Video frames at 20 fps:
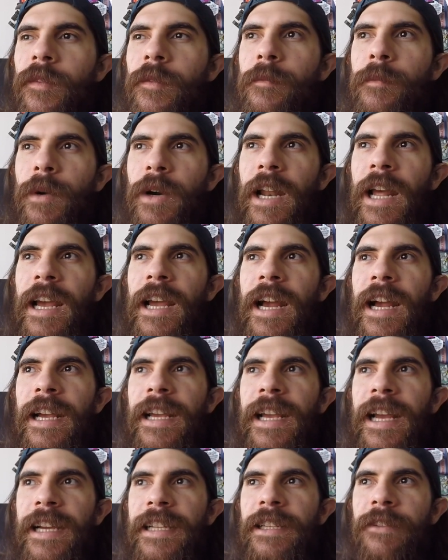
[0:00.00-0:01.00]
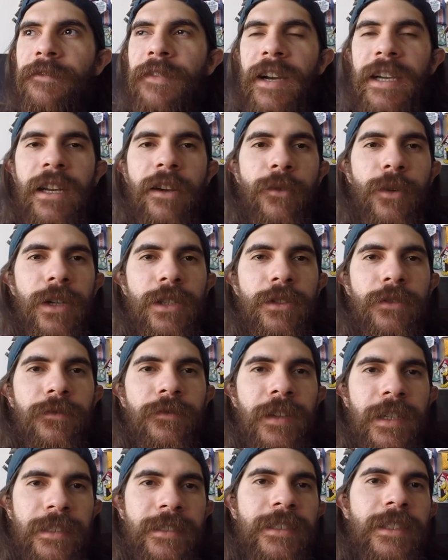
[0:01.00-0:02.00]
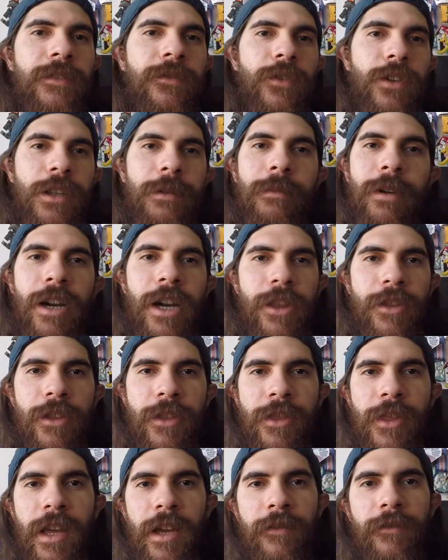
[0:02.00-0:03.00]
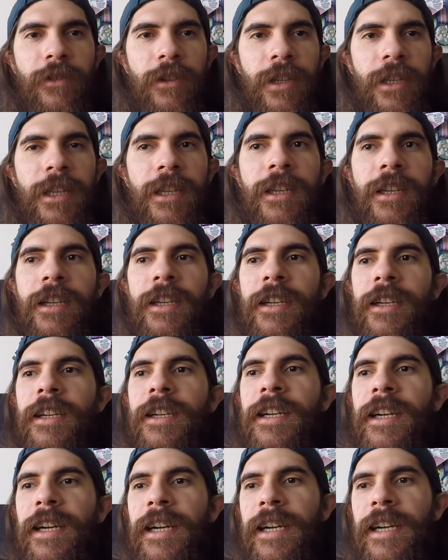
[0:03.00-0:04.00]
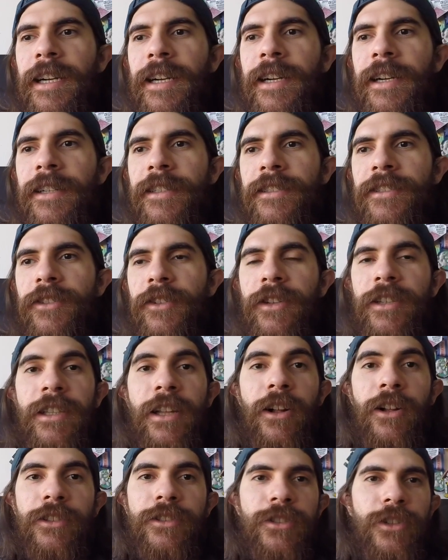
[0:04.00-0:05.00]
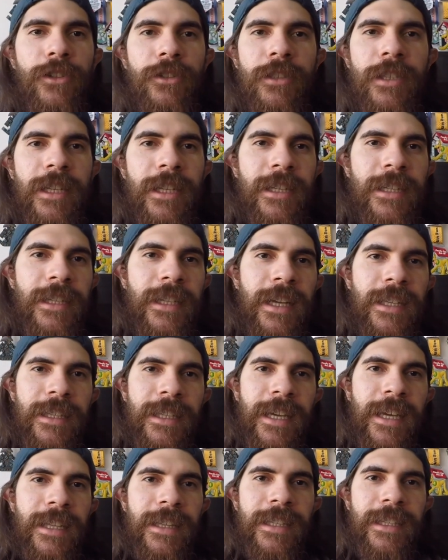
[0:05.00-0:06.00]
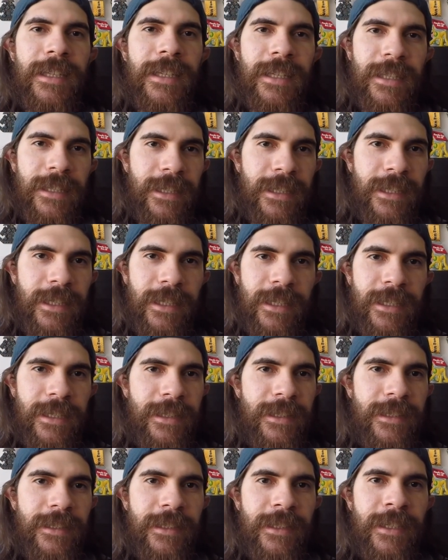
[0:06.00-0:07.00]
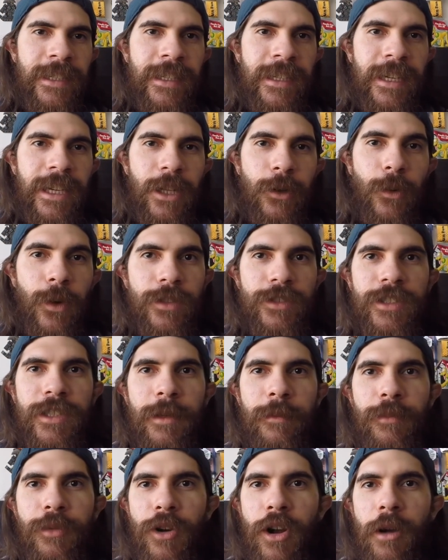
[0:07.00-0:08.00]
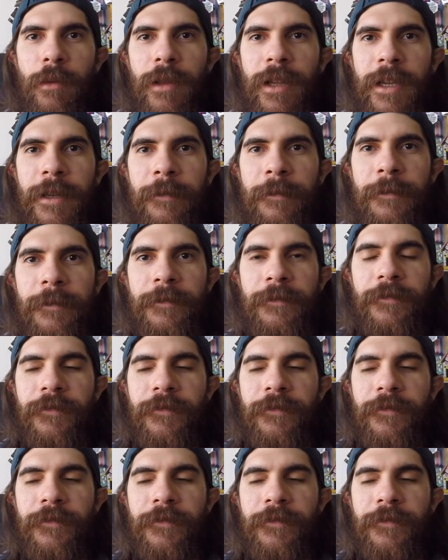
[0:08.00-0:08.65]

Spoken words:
but I kind of find a way to fix it for the marathon, thankfully. So it also didn't, at the end, it wasn't a problem.